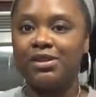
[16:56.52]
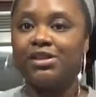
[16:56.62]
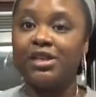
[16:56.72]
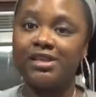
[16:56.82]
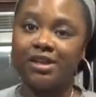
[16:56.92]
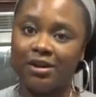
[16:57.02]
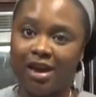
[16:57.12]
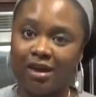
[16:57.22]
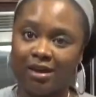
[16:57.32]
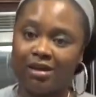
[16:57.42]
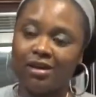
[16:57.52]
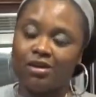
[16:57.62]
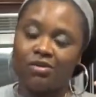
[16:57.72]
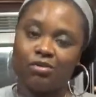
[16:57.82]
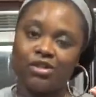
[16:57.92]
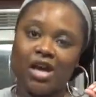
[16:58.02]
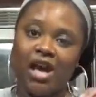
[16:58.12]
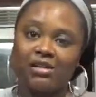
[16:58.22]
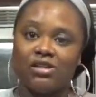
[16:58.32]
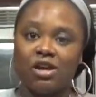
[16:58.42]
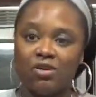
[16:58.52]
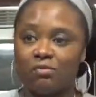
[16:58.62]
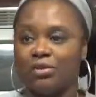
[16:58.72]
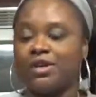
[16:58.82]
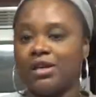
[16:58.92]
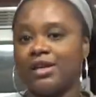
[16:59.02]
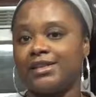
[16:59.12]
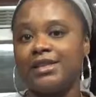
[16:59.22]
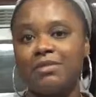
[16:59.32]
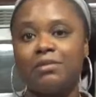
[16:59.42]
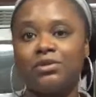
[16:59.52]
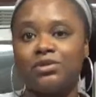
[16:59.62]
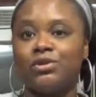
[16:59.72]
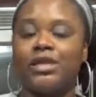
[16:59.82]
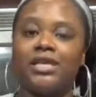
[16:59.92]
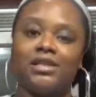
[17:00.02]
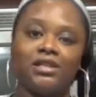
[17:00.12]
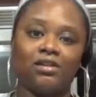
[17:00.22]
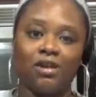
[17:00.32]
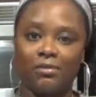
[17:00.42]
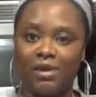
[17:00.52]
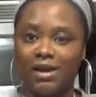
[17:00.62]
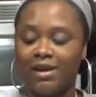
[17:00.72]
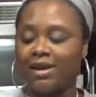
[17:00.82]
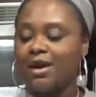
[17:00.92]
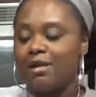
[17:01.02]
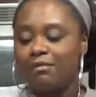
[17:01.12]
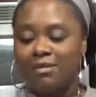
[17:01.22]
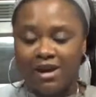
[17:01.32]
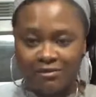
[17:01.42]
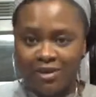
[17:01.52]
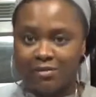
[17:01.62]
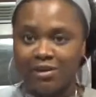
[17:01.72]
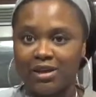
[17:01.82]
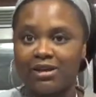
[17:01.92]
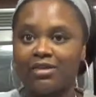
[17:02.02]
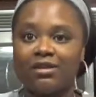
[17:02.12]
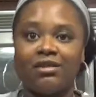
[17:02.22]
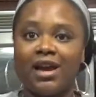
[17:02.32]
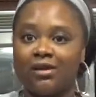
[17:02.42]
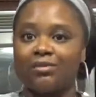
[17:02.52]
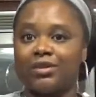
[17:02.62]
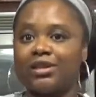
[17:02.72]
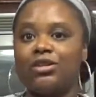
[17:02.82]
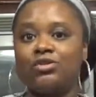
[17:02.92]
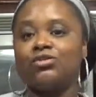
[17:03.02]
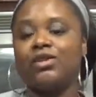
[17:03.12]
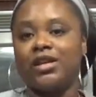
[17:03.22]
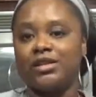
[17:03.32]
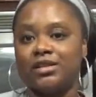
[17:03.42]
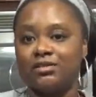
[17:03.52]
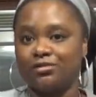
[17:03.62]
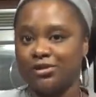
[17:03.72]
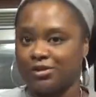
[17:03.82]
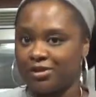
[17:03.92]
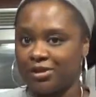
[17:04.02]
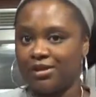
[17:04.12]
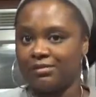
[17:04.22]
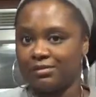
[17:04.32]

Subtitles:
chicken teriyaki, which I don't pre-cook it. Some people do it in the crock pot. My family, they're not really huge fans of freezer cooking.